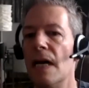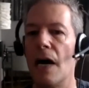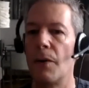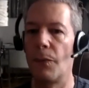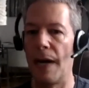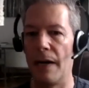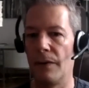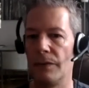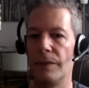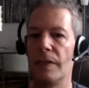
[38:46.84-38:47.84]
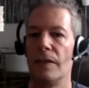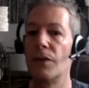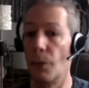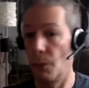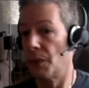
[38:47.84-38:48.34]
around
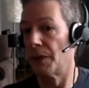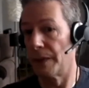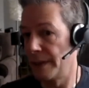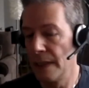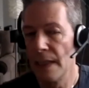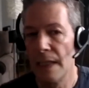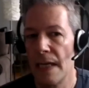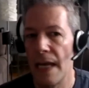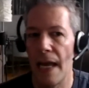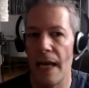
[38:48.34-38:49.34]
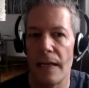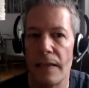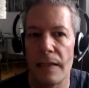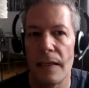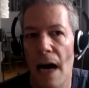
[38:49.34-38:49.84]
the word
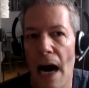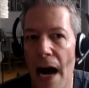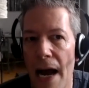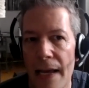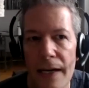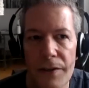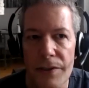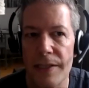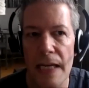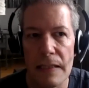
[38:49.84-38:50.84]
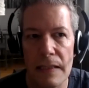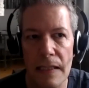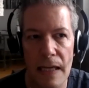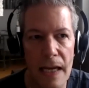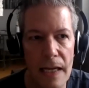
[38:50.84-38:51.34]
and i understand
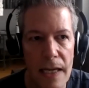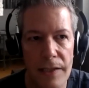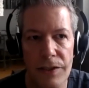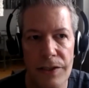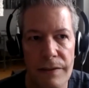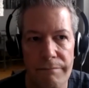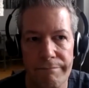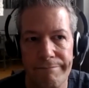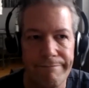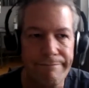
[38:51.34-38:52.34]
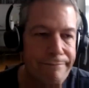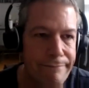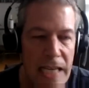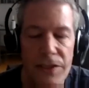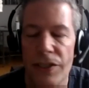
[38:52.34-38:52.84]
today it's
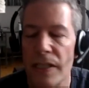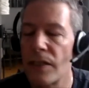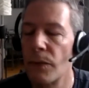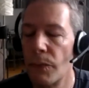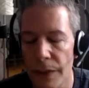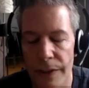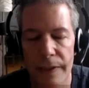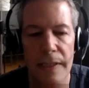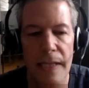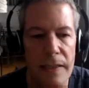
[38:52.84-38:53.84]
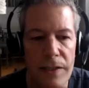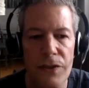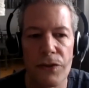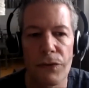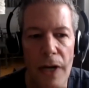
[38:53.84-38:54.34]
it's just a word that
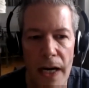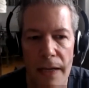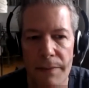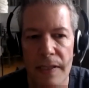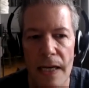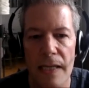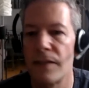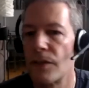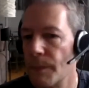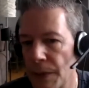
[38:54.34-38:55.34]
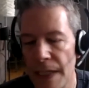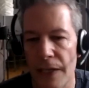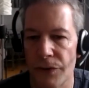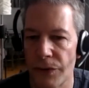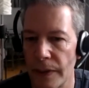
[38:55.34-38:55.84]
describes a
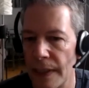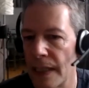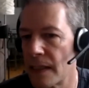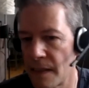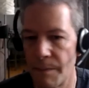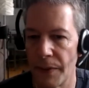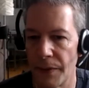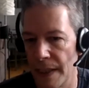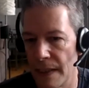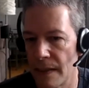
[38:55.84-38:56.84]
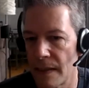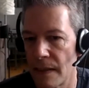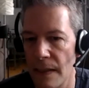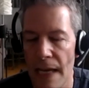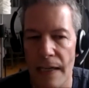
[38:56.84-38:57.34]
supernatural experience
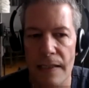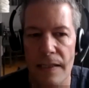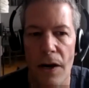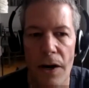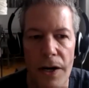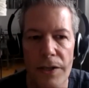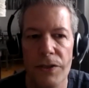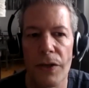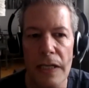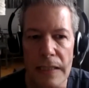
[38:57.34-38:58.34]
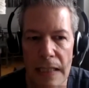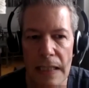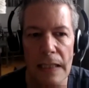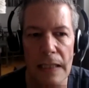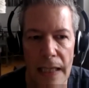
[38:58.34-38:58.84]
and it's hard to
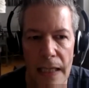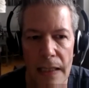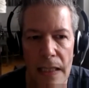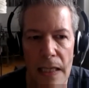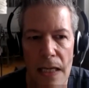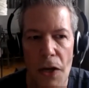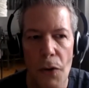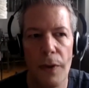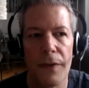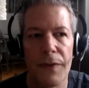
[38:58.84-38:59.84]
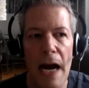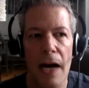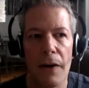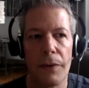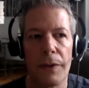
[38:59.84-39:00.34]
articulate with
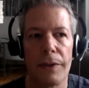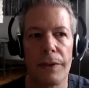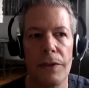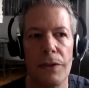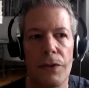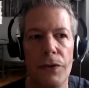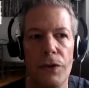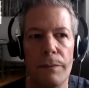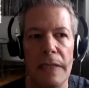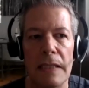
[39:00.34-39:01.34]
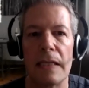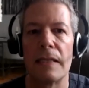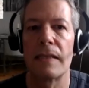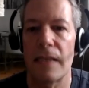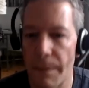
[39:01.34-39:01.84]
our human
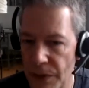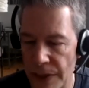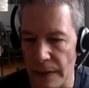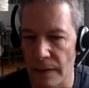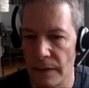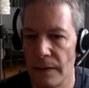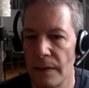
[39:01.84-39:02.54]
conception